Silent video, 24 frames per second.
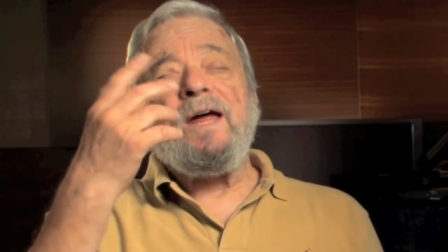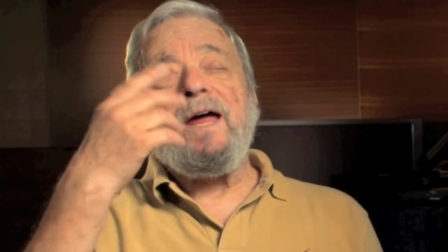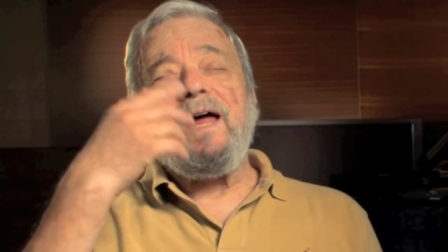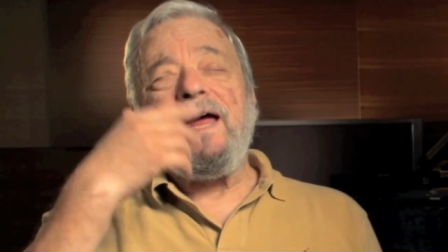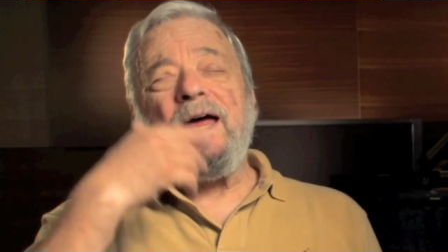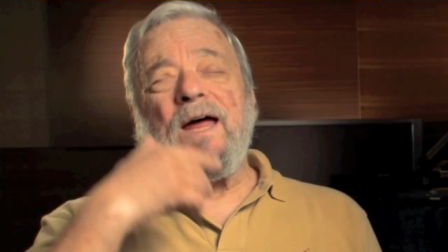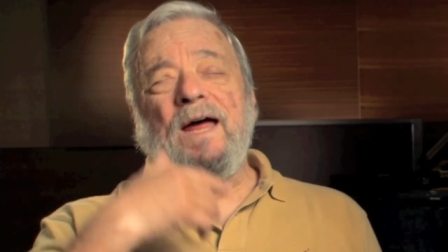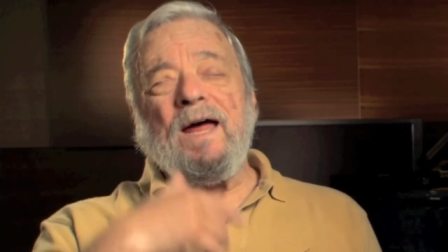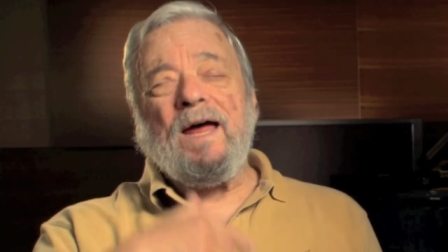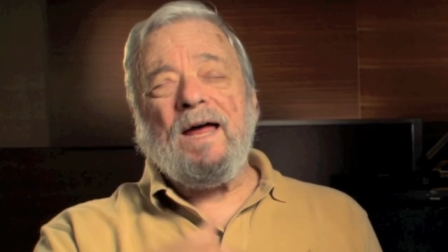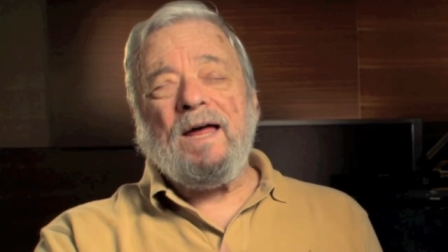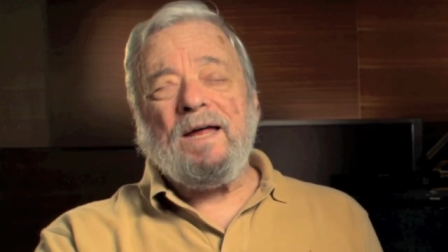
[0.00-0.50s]

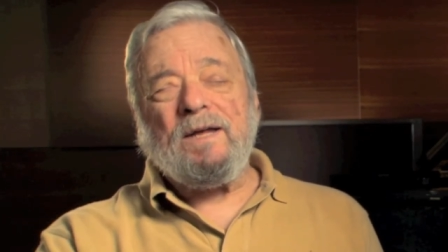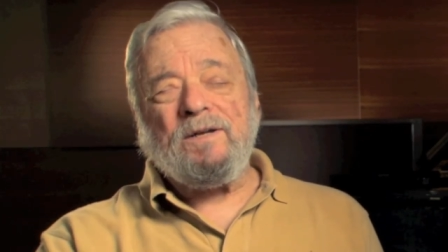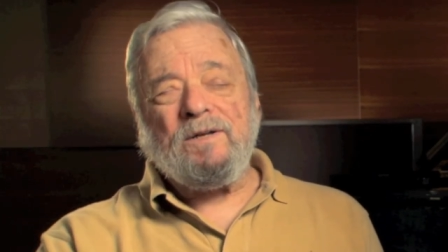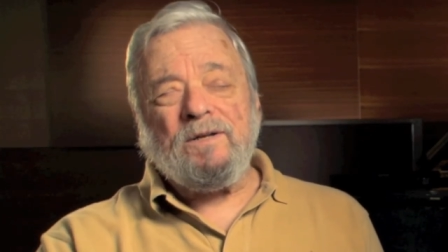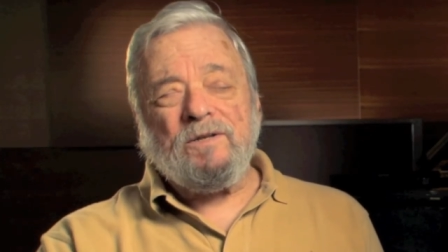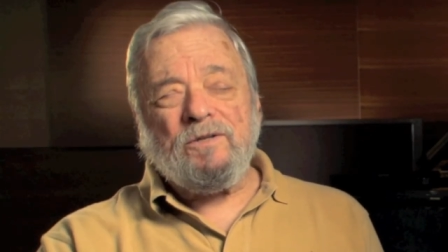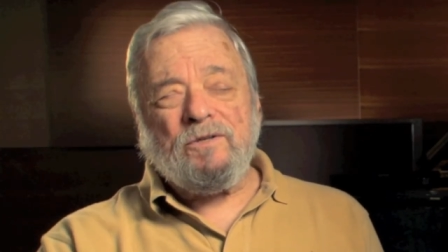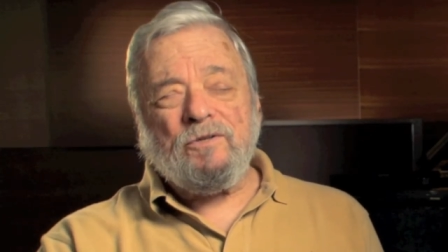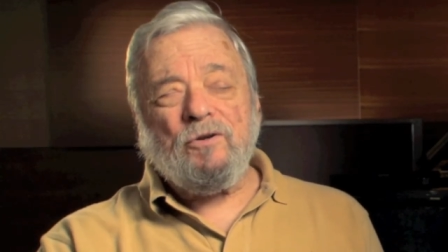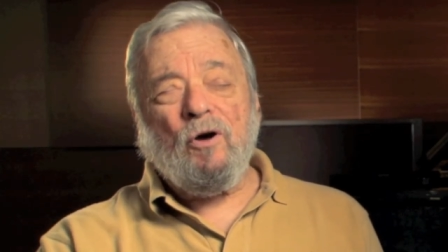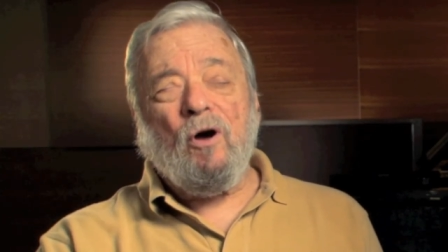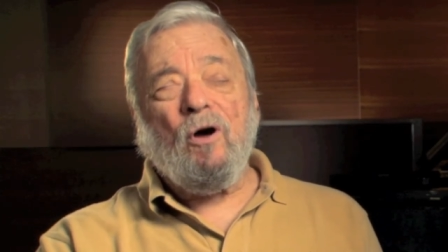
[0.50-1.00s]
and
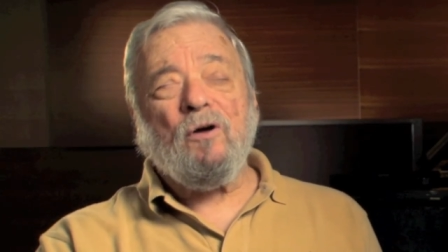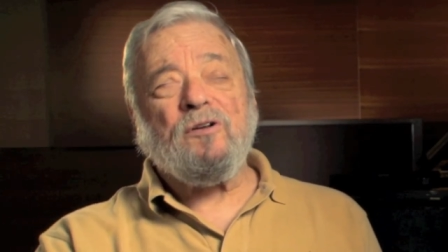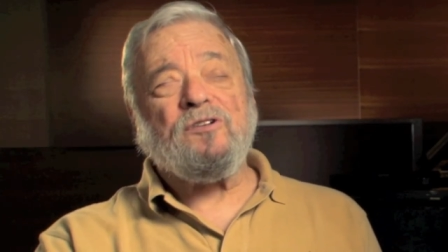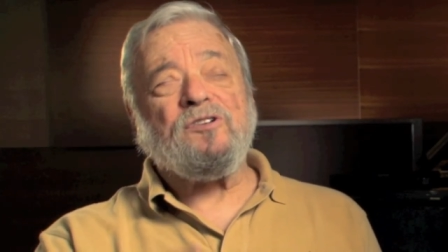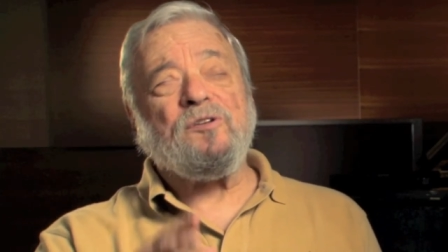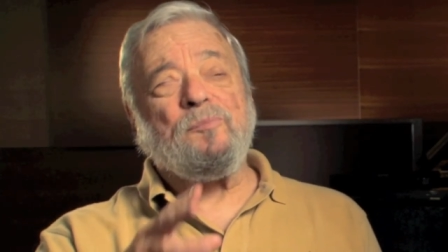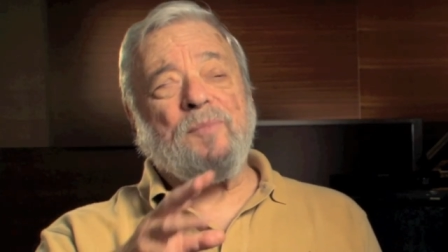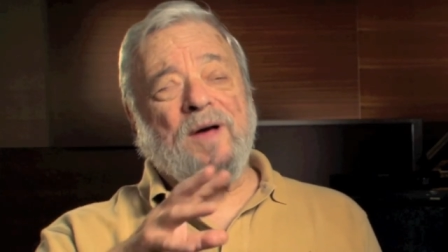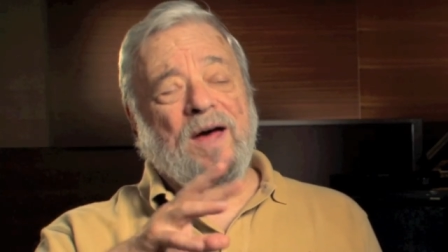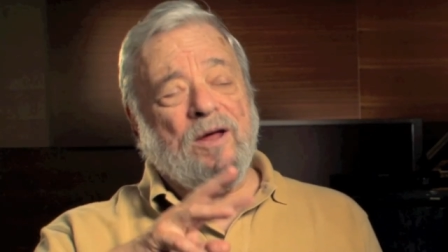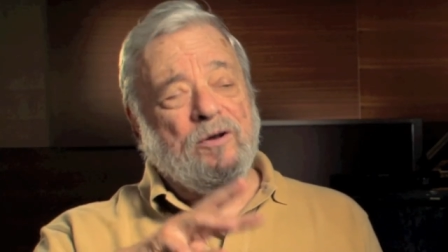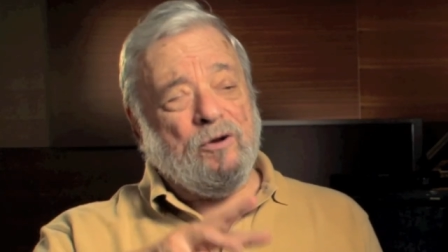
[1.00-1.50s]
talks
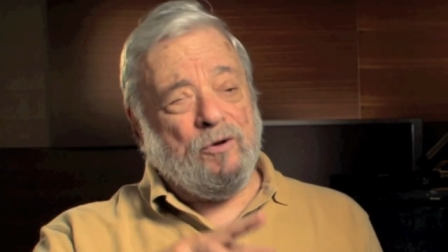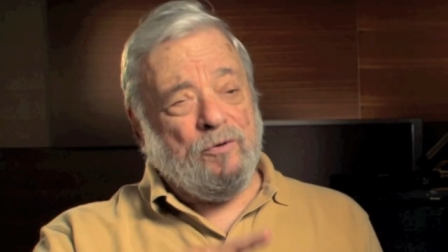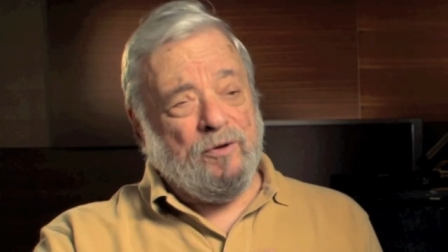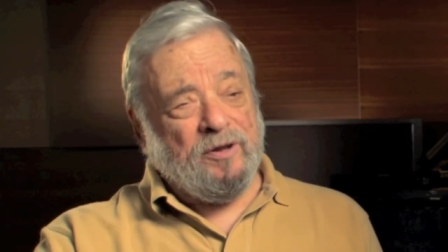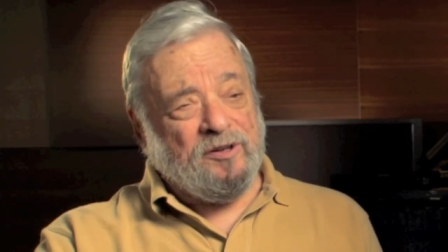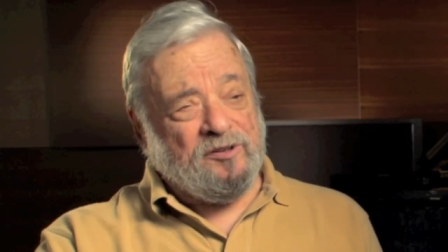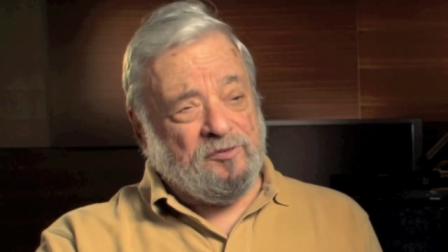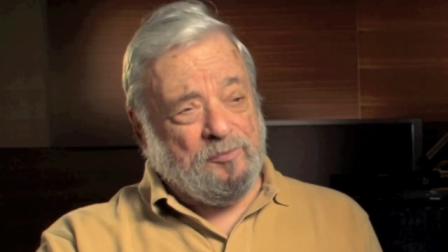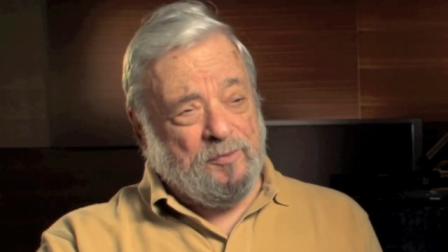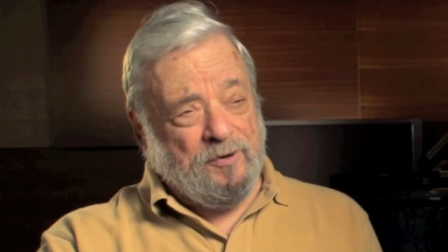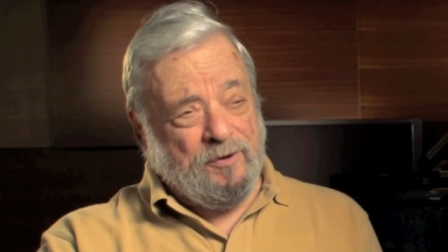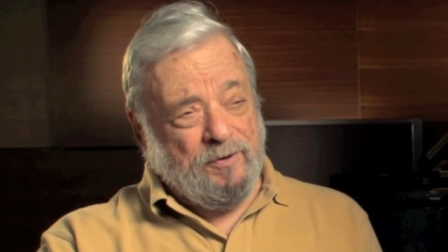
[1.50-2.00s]
about her
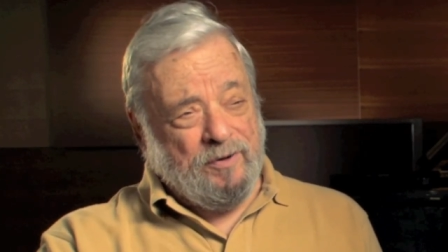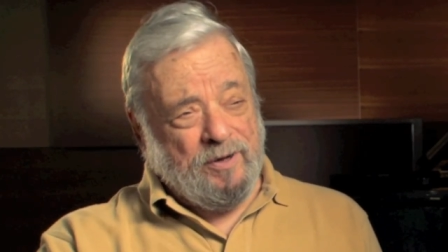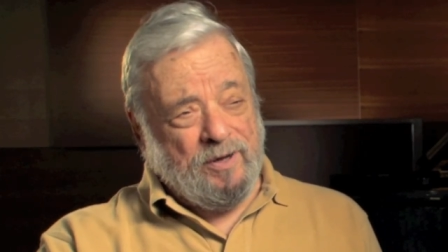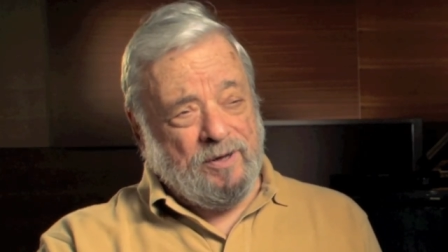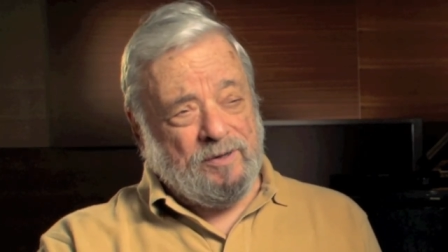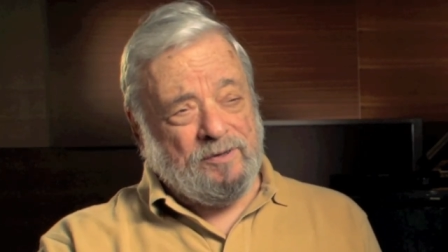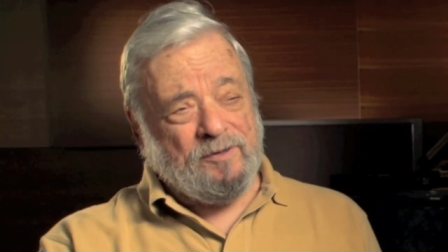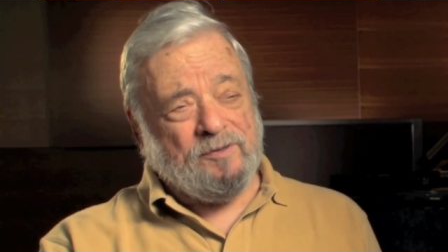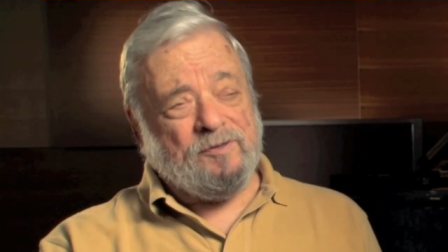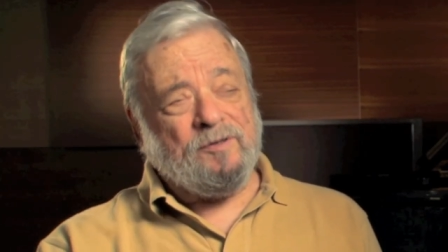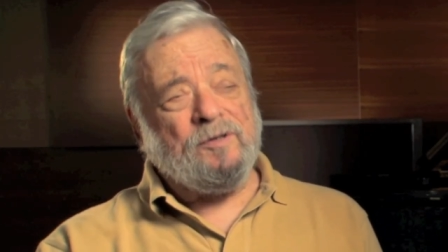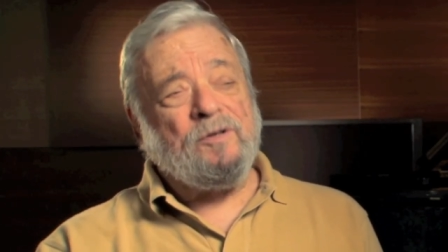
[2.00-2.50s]

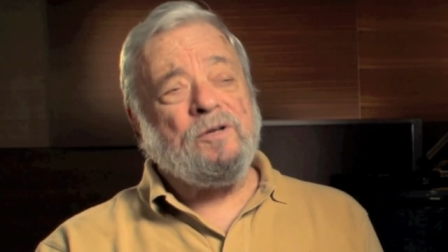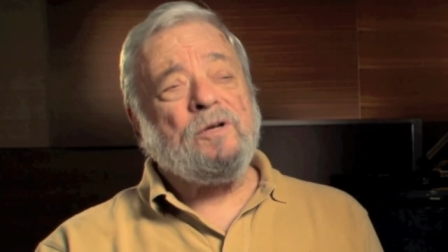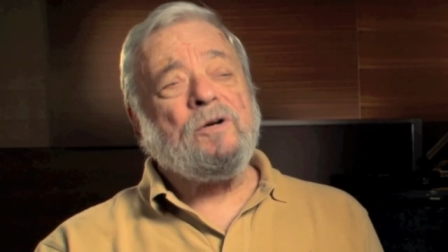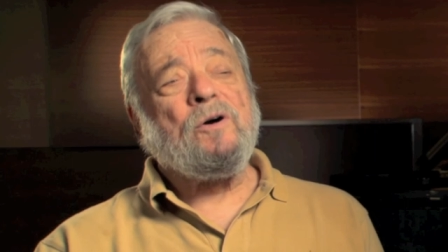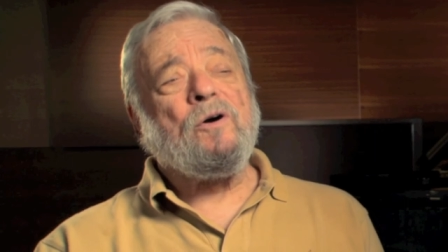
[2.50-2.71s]
experience,